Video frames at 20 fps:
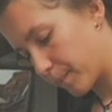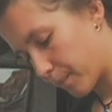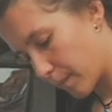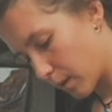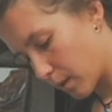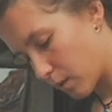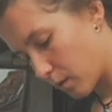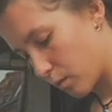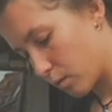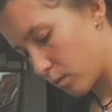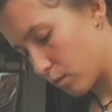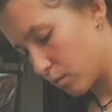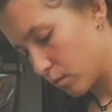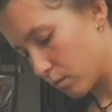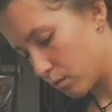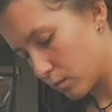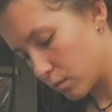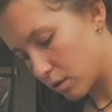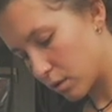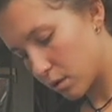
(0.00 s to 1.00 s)

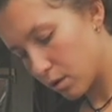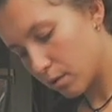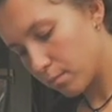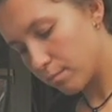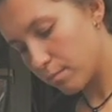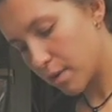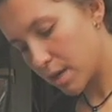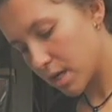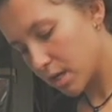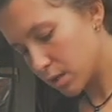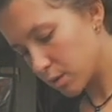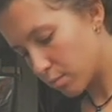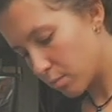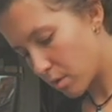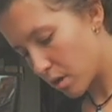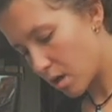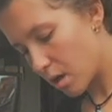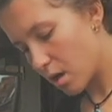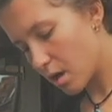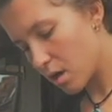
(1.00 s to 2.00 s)
You're the best
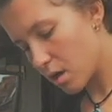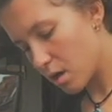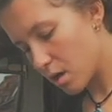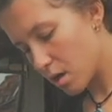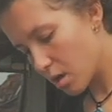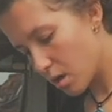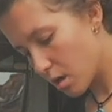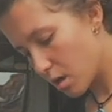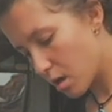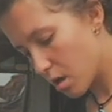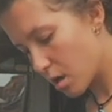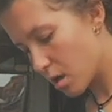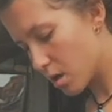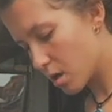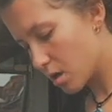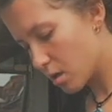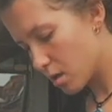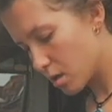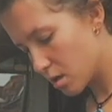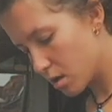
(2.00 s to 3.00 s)

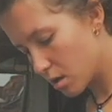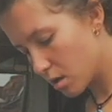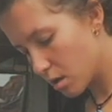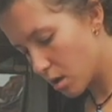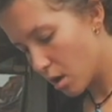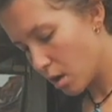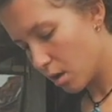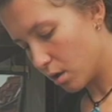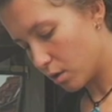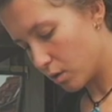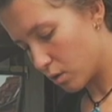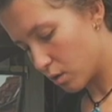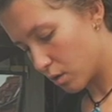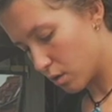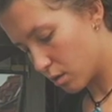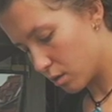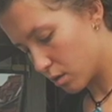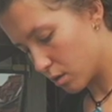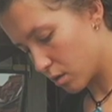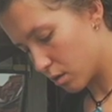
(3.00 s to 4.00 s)
part,
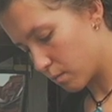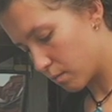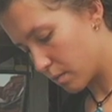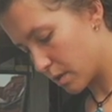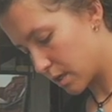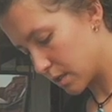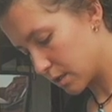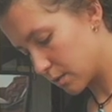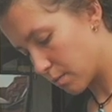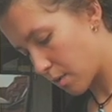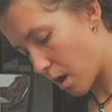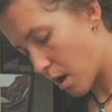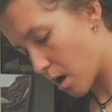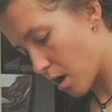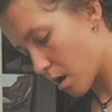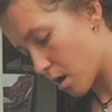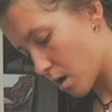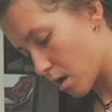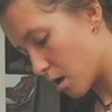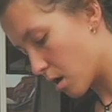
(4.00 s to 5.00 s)
you're the best
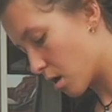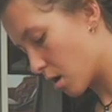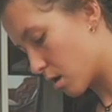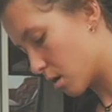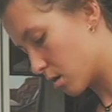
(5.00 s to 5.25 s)
part.